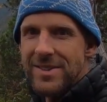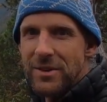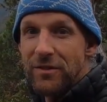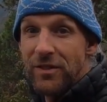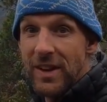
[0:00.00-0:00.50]
So
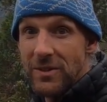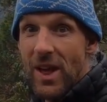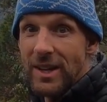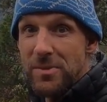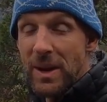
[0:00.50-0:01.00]
it feels
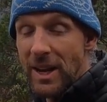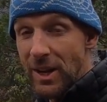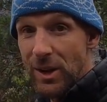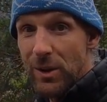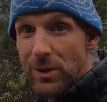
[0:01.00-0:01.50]
like it's been a
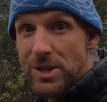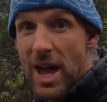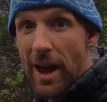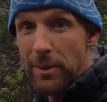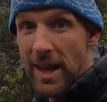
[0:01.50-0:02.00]
huge
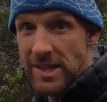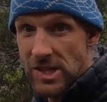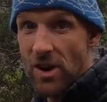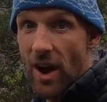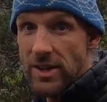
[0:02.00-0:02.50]
day with that
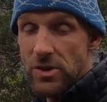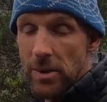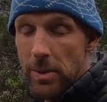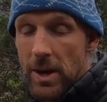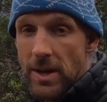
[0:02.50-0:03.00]
side
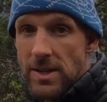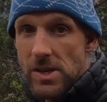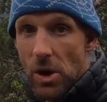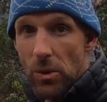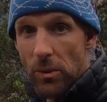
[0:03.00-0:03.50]
trip.
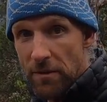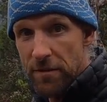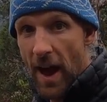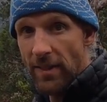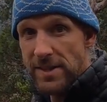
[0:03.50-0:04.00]
So we
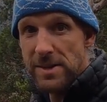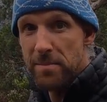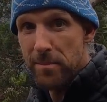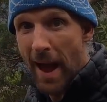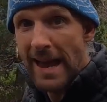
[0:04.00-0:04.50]
found this
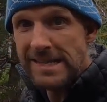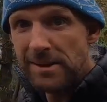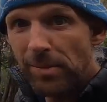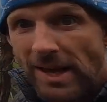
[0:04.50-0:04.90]
amazing